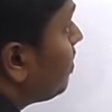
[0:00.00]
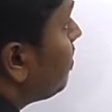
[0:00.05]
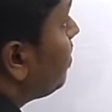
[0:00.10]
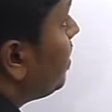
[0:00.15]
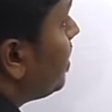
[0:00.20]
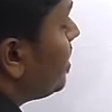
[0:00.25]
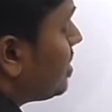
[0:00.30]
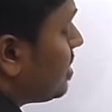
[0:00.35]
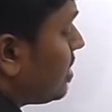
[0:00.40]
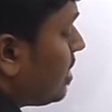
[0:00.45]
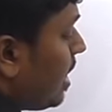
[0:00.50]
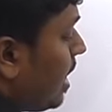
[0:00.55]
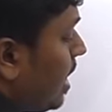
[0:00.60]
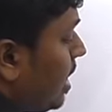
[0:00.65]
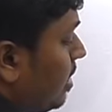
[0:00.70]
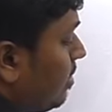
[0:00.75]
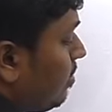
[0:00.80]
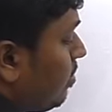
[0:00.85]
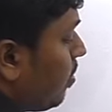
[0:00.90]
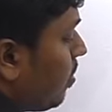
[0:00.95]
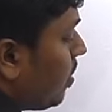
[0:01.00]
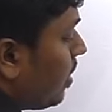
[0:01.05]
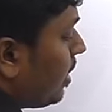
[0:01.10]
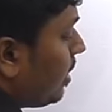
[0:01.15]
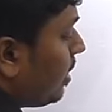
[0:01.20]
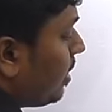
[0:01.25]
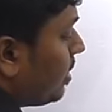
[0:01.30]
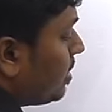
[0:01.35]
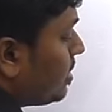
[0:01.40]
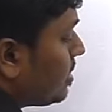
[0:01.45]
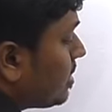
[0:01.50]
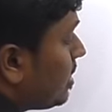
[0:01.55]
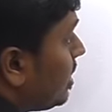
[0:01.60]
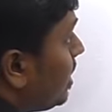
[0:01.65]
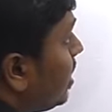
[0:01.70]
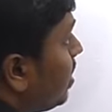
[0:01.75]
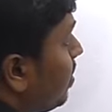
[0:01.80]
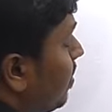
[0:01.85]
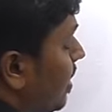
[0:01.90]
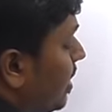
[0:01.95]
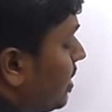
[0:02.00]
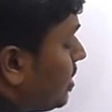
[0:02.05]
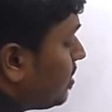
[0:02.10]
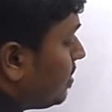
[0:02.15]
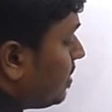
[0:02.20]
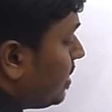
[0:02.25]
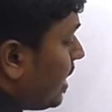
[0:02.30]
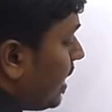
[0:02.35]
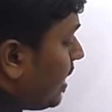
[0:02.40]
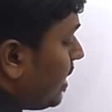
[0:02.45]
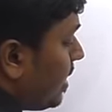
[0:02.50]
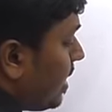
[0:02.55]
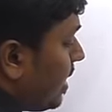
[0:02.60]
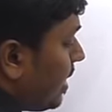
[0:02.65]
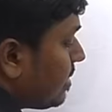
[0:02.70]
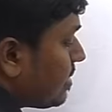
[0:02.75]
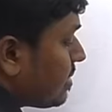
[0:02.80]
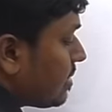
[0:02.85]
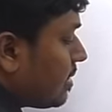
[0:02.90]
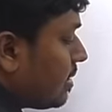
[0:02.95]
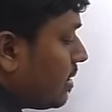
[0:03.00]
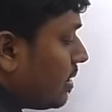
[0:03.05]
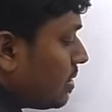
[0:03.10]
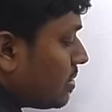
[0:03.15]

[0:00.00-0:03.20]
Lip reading: plus 8 boy is equal to 10 days.